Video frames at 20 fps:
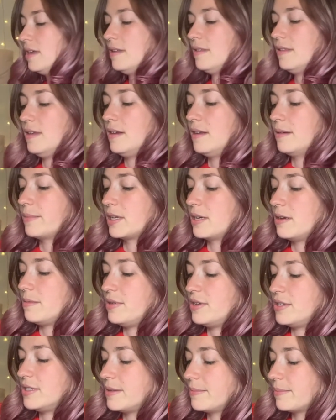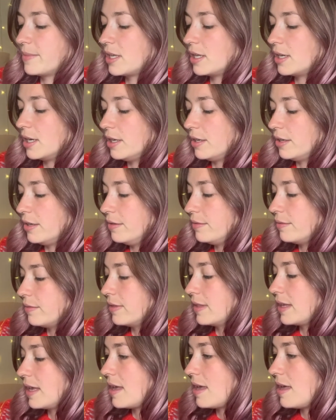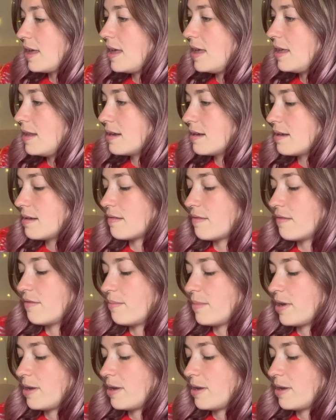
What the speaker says: And I'm going to put some glue on the end of my